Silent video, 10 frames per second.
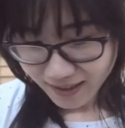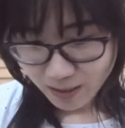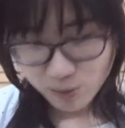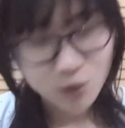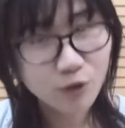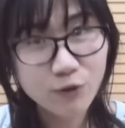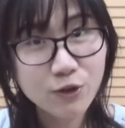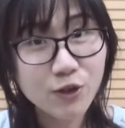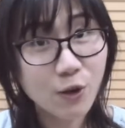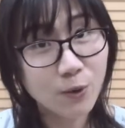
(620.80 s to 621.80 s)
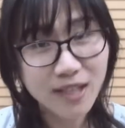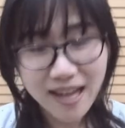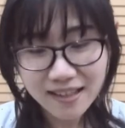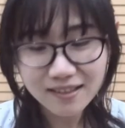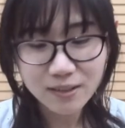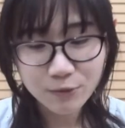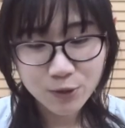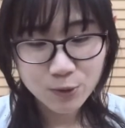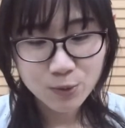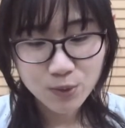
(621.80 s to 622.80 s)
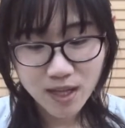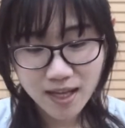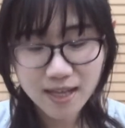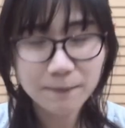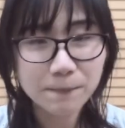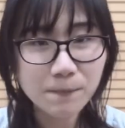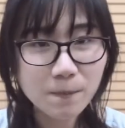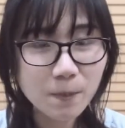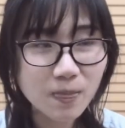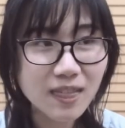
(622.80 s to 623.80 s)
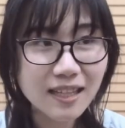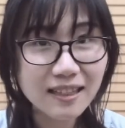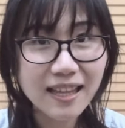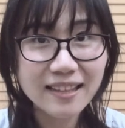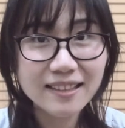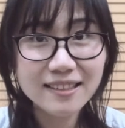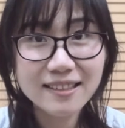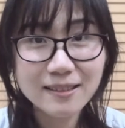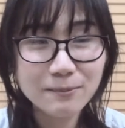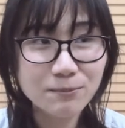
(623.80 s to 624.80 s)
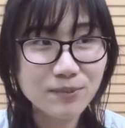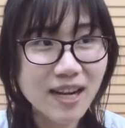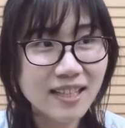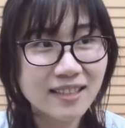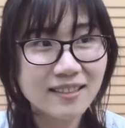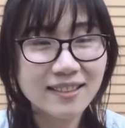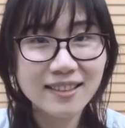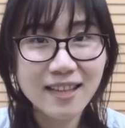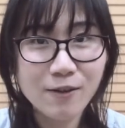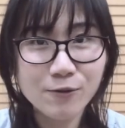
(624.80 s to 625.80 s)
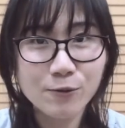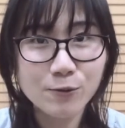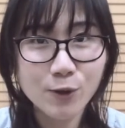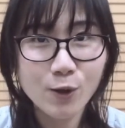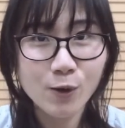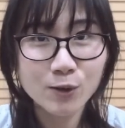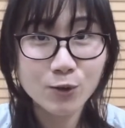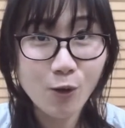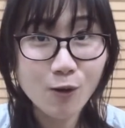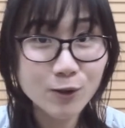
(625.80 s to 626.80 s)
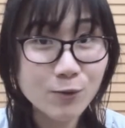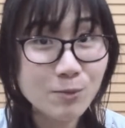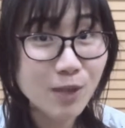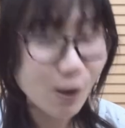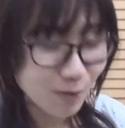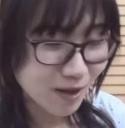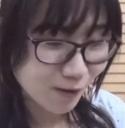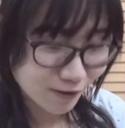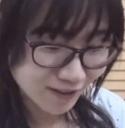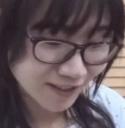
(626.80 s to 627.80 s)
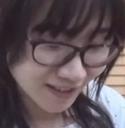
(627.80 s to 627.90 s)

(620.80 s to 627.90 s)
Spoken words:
I'm sure if you know that, if you like buying stuff for your dolls from Taobao.